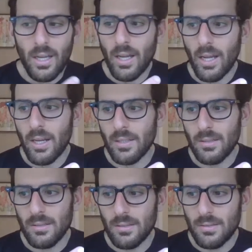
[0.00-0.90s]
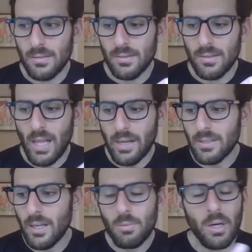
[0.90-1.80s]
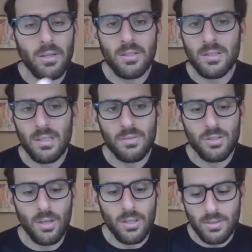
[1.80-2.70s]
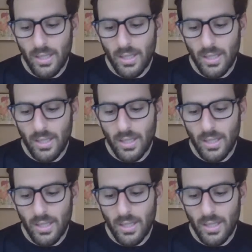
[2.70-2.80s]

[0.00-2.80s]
And that's like where this stuff starts.